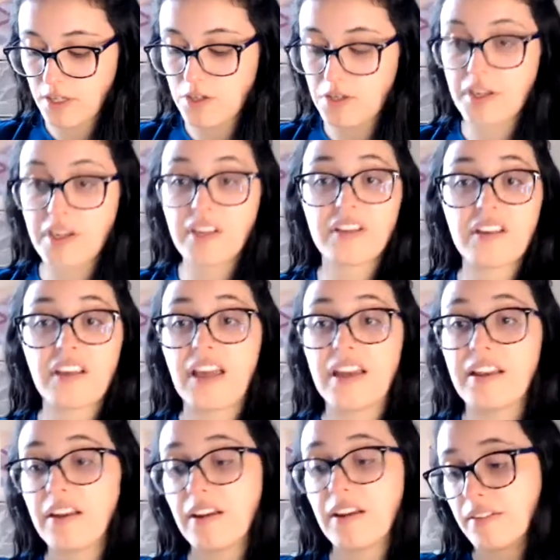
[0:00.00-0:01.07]
you can get
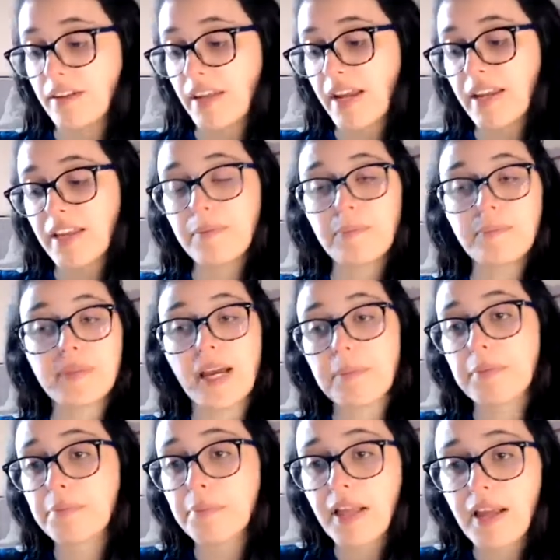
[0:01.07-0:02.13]
in any type
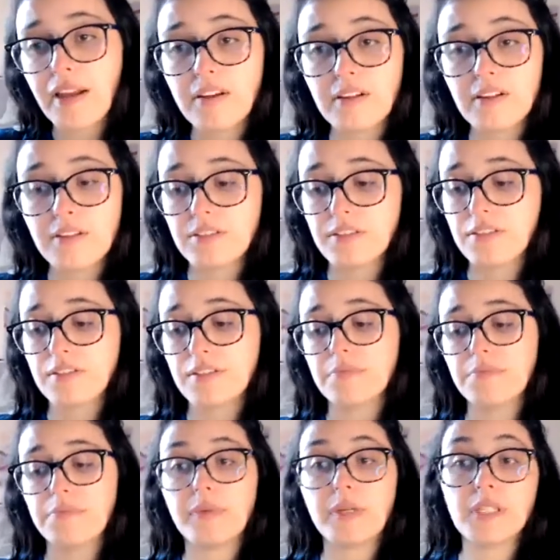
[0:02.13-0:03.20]
of planners. There's
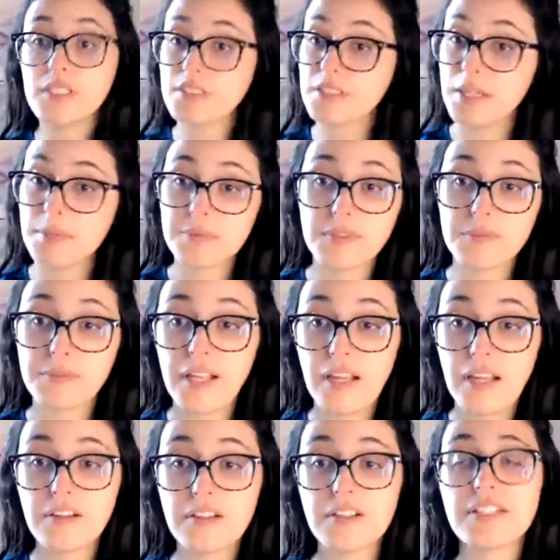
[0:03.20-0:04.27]
a million types of
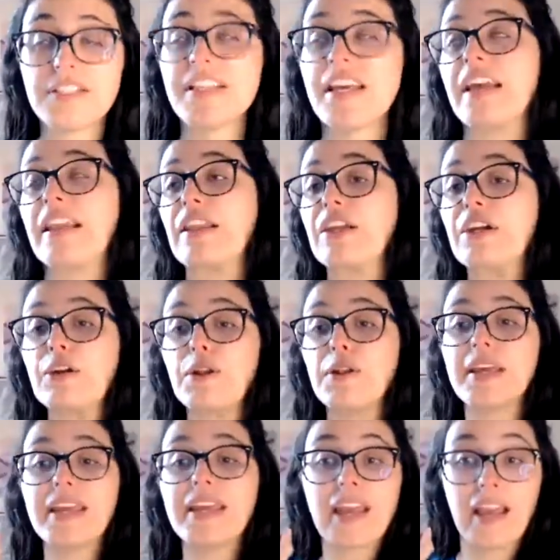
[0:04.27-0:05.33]
planners,
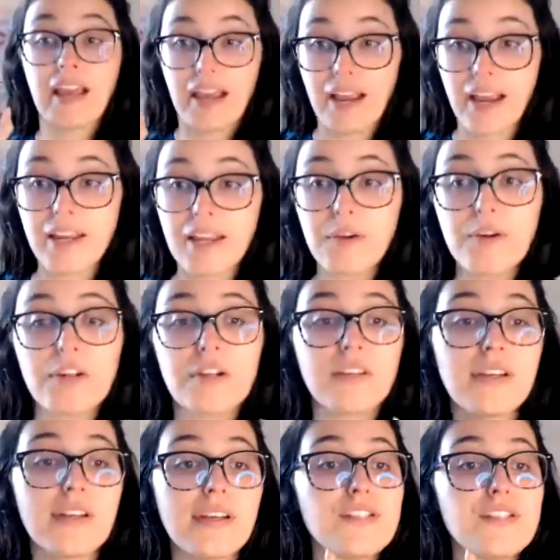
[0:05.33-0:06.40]
literally anywhere in
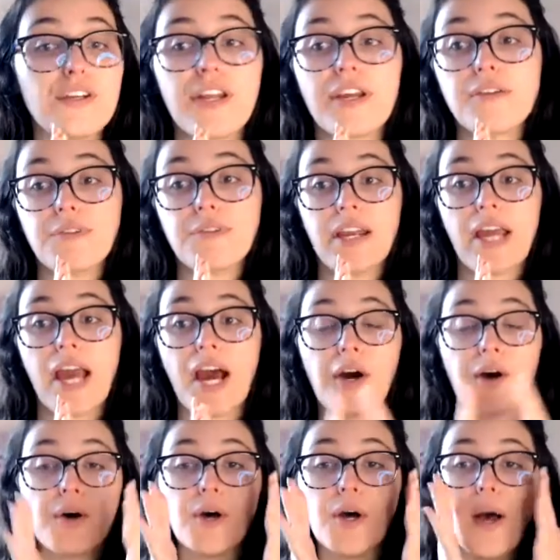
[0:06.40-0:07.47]
the internet right
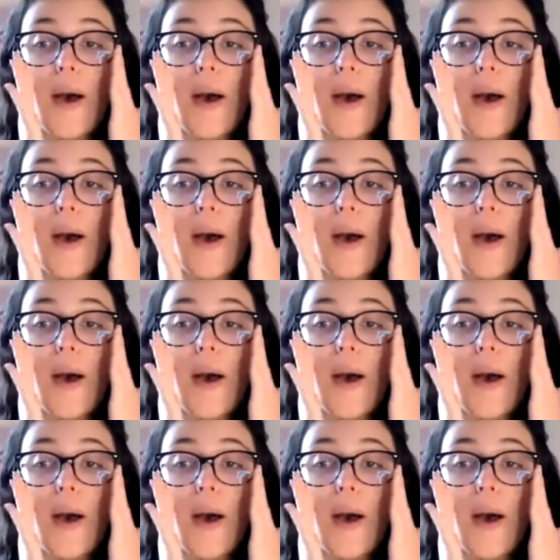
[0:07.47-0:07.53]
now.